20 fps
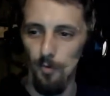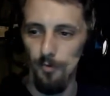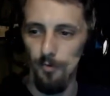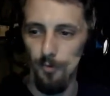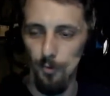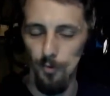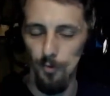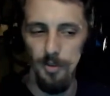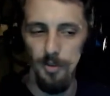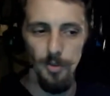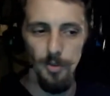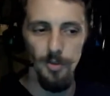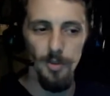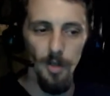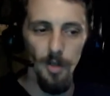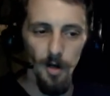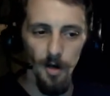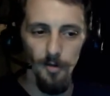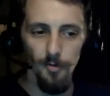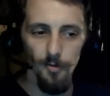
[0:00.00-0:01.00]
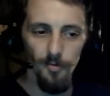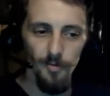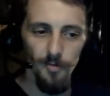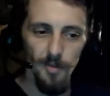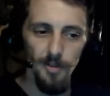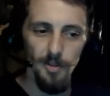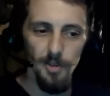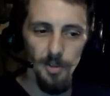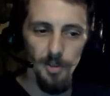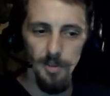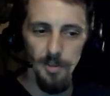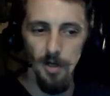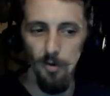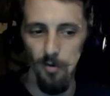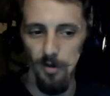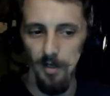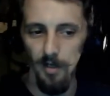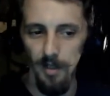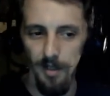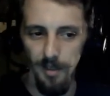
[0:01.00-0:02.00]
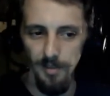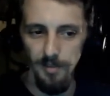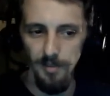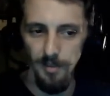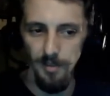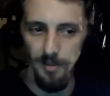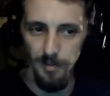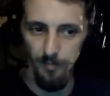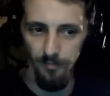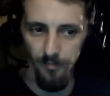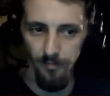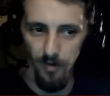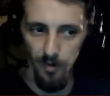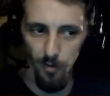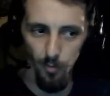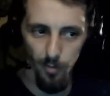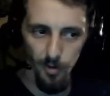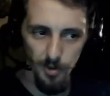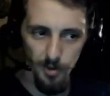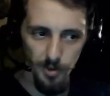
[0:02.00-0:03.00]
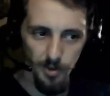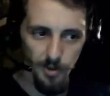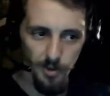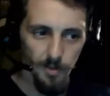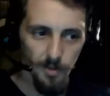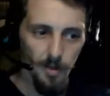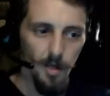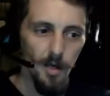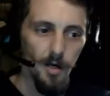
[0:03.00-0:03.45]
creatures other than just our lands and some fatal pushes.